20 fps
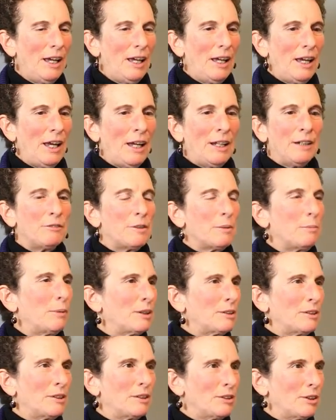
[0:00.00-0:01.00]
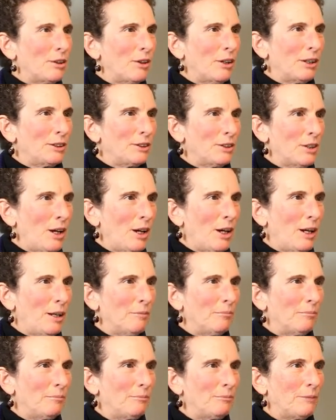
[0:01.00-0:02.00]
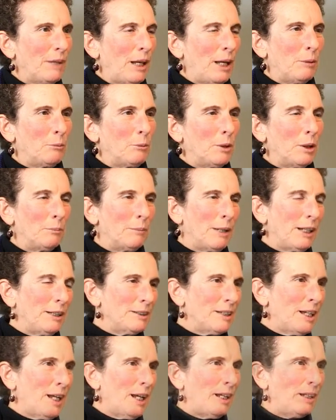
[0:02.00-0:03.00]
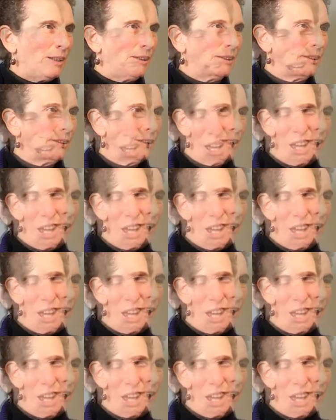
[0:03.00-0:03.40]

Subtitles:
and if the bus isn't on time and well-maintained,